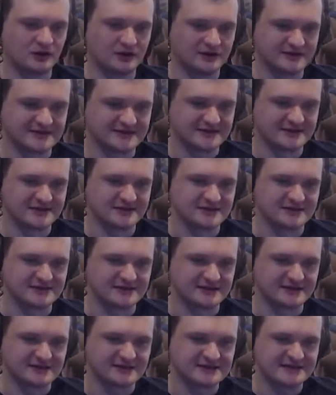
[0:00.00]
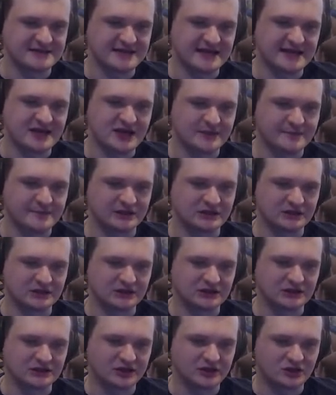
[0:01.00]
You see, he's like staying up a
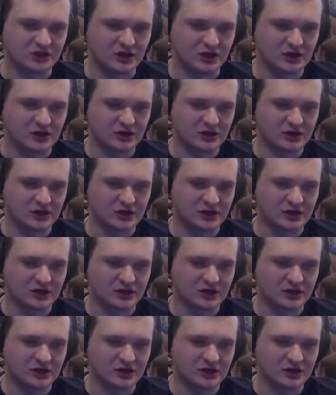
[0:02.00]
little longer.